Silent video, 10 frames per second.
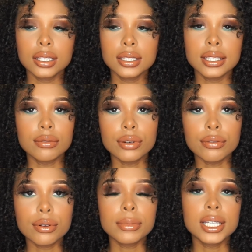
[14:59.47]

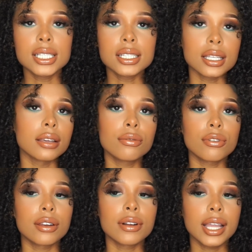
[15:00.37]
different for me to sit in
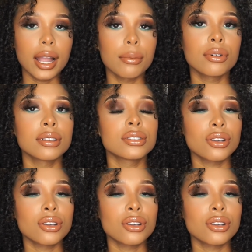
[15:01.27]
front of a camera and